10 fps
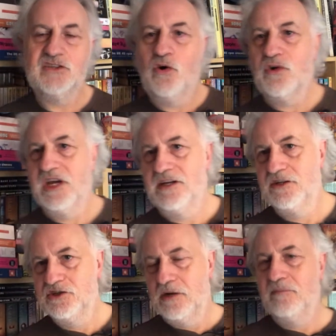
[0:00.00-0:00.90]
Tolkien
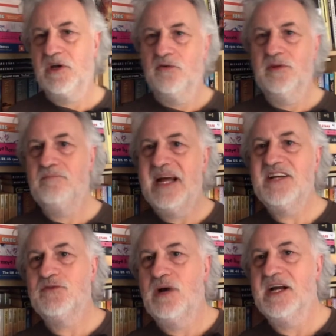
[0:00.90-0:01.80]
and jumping on the
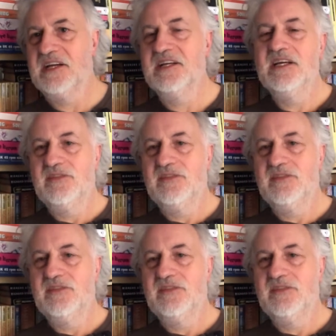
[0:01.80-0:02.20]
bandwagon.